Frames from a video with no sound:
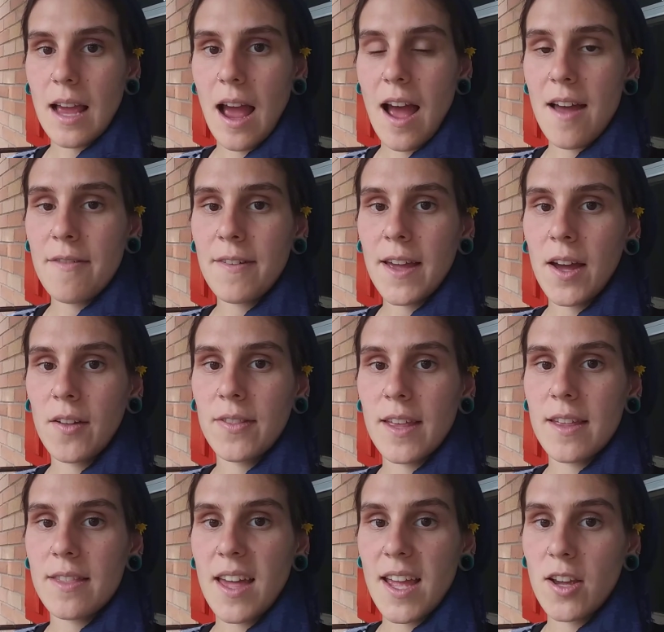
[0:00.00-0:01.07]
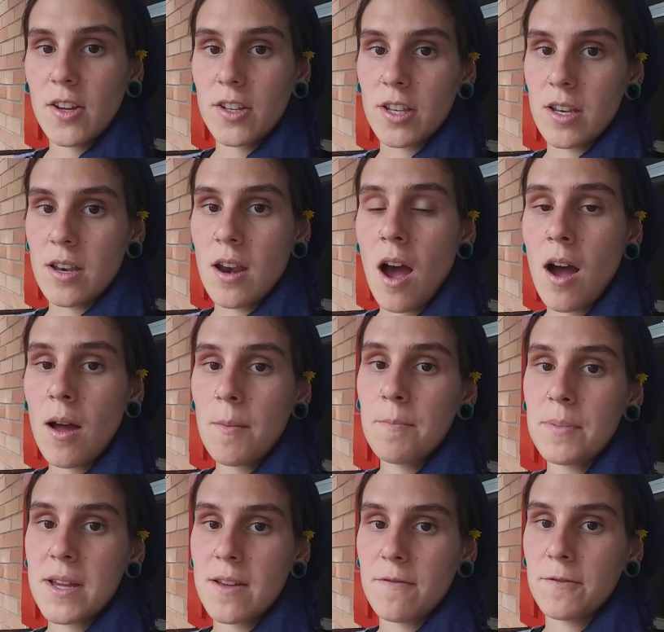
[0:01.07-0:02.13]
I found that they could not
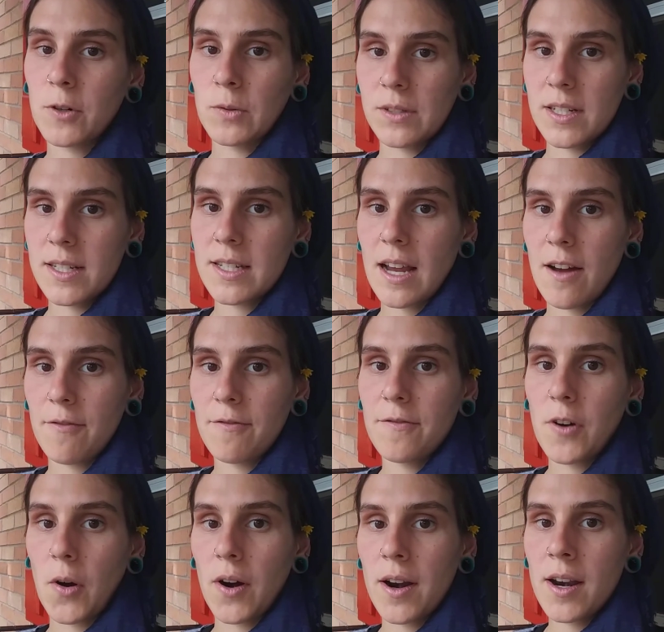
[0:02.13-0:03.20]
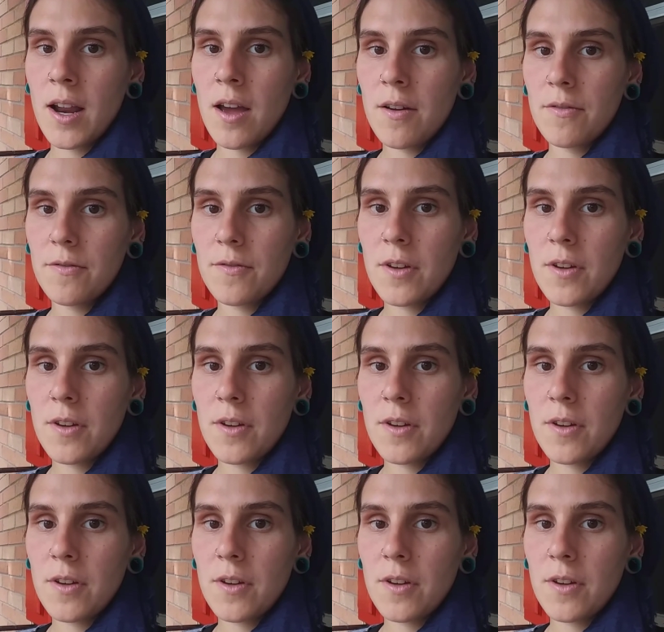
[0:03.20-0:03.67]
be folded down far enough